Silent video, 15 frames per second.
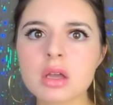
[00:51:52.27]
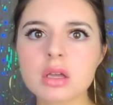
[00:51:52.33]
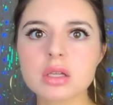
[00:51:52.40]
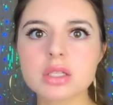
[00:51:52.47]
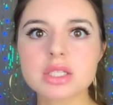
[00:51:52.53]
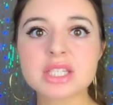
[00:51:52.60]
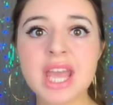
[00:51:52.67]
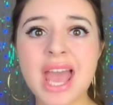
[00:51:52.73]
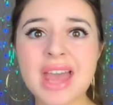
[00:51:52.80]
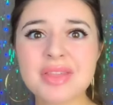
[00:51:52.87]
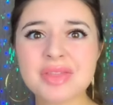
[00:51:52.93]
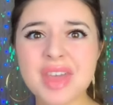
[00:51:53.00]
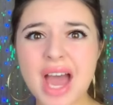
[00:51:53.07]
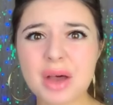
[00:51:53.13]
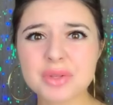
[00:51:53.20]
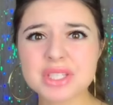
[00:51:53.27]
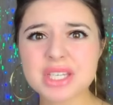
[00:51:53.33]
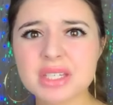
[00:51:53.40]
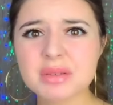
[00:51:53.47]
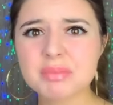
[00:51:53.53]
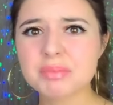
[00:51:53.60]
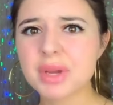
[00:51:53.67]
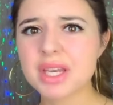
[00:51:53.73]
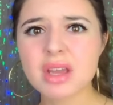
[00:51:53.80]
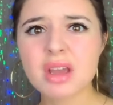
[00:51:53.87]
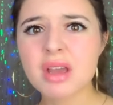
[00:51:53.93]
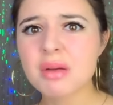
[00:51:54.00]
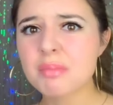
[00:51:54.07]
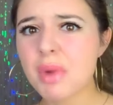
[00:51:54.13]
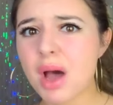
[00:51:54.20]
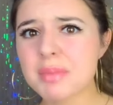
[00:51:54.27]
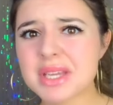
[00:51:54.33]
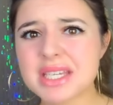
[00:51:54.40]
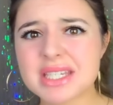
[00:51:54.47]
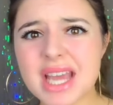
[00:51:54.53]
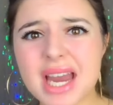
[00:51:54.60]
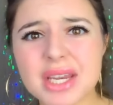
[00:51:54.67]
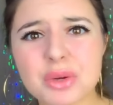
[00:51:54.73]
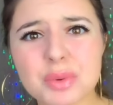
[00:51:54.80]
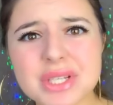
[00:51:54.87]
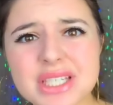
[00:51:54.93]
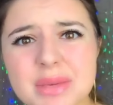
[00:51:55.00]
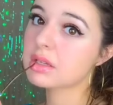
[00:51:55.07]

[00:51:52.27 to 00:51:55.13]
$10,000? But Mommy and Daddy always give me...